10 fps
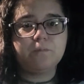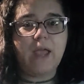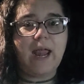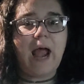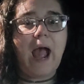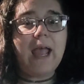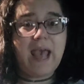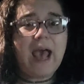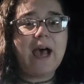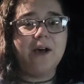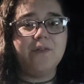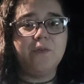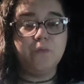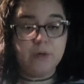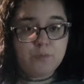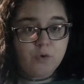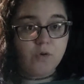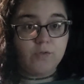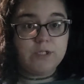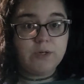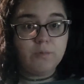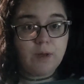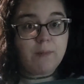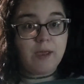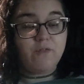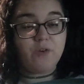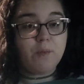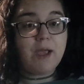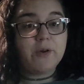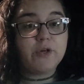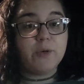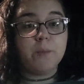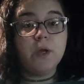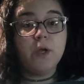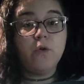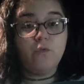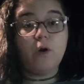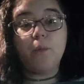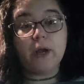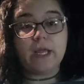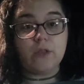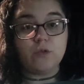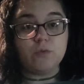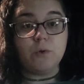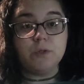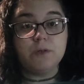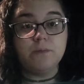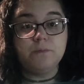And I have removed women from my group for breaking those rules.